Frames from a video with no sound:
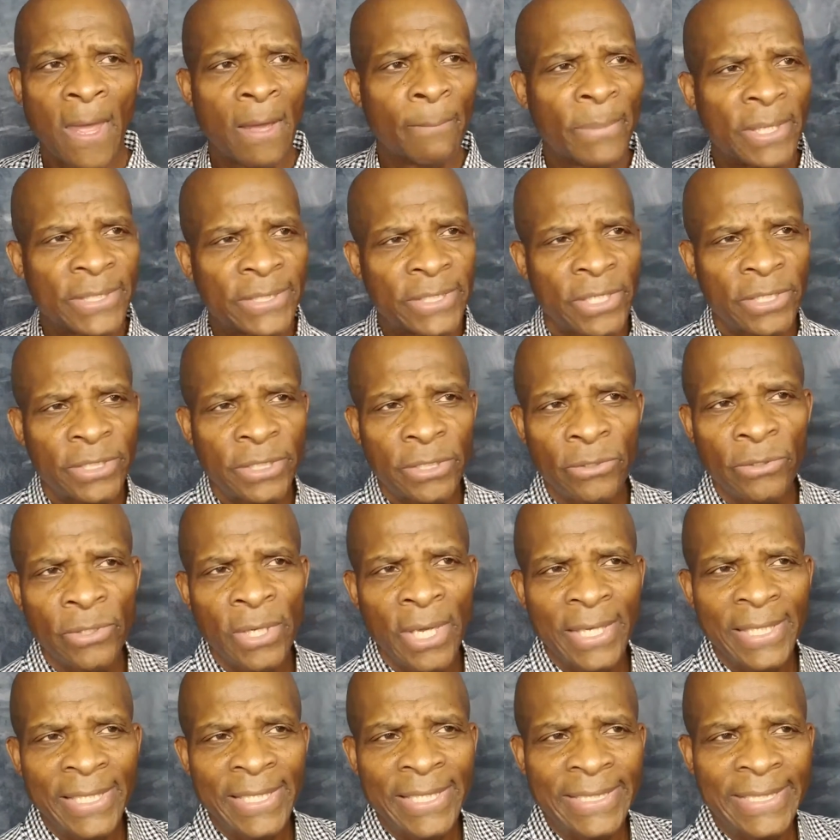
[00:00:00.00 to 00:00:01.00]
But since you
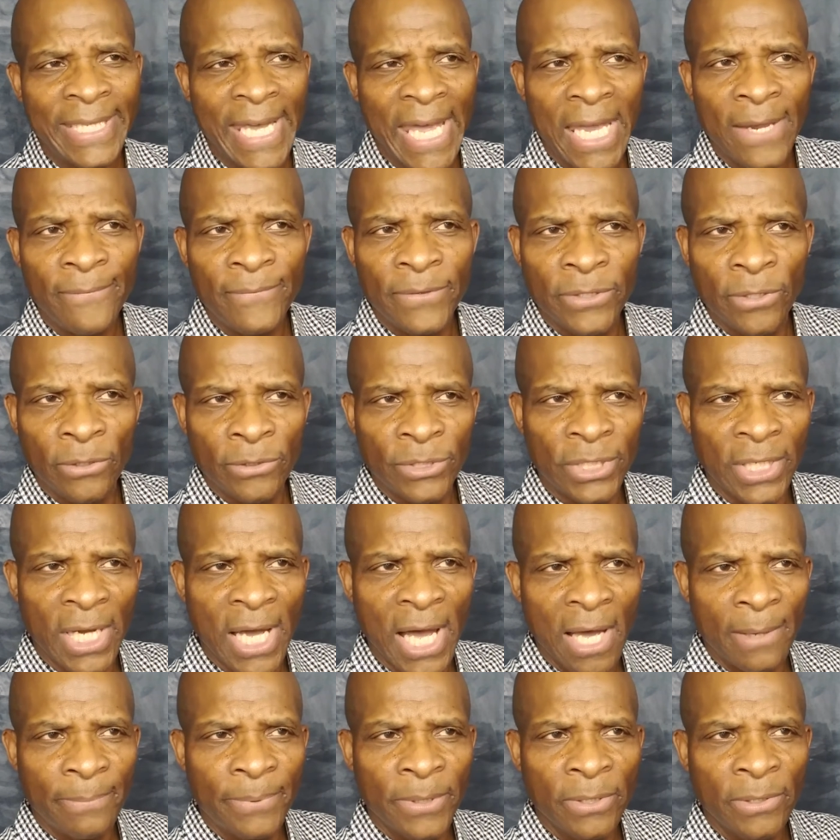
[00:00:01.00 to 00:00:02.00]
saved your
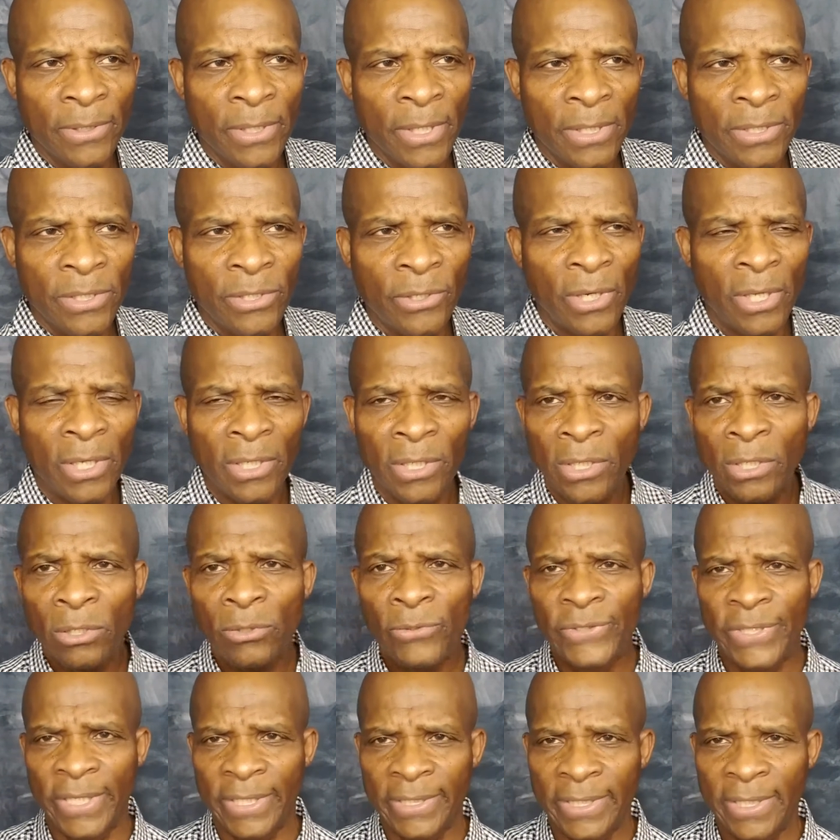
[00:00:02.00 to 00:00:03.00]
job, you're going to
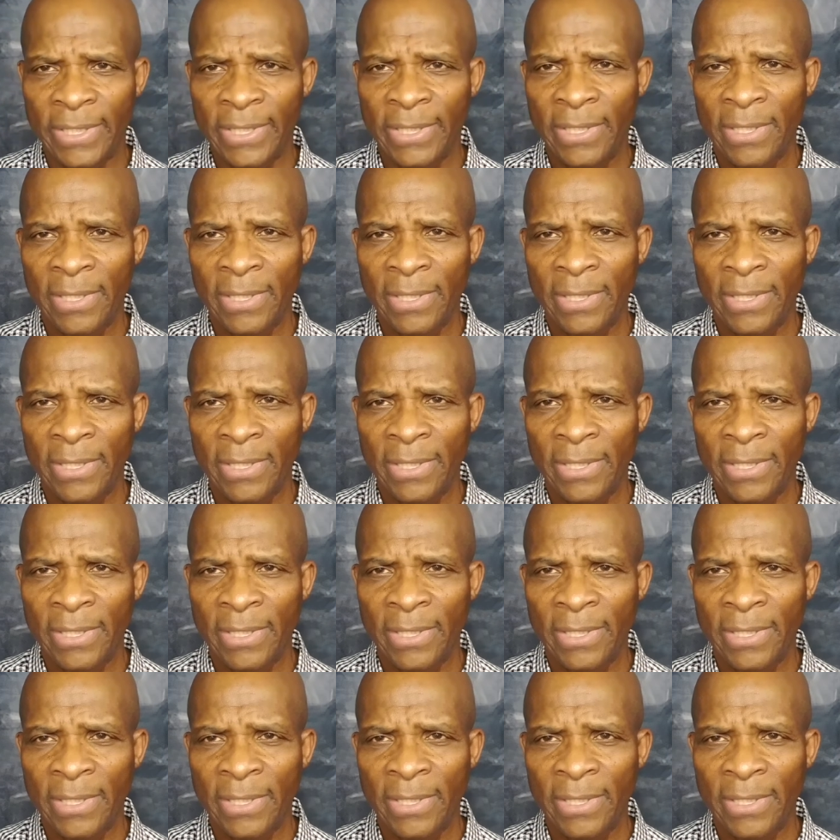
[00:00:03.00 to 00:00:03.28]
lose it.